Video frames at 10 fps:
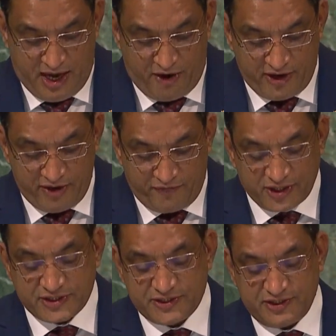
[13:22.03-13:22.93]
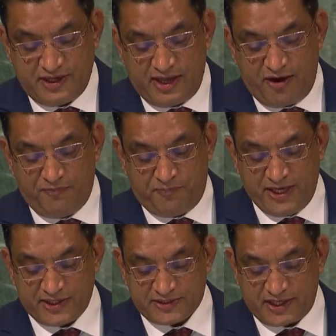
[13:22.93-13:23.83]
Our efforts have
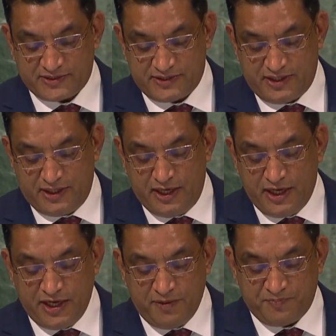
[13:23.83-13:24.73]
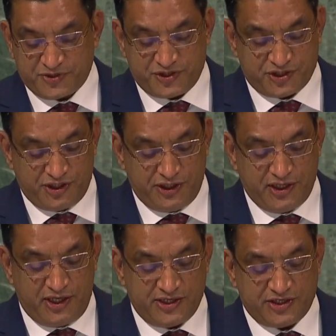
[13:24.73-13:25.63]
placed us in a leading position in
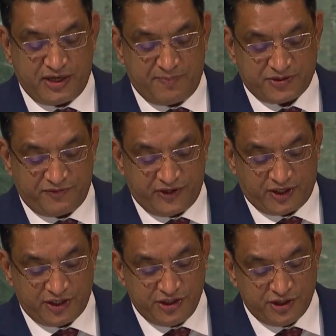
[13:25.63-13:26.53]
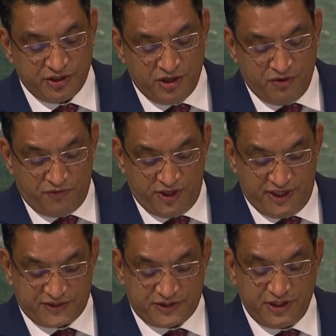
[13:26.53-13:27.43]
the Asia-Pacific region for
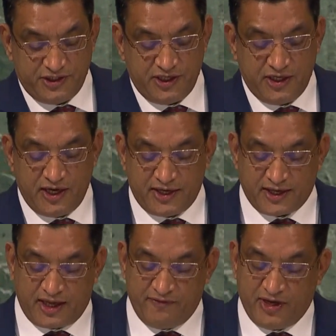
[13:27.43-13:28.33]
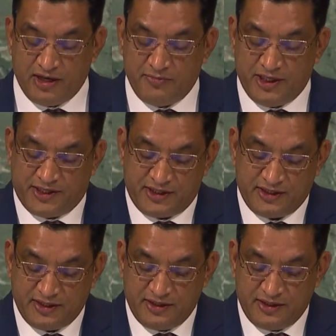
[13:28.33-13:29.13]
SDG data availability,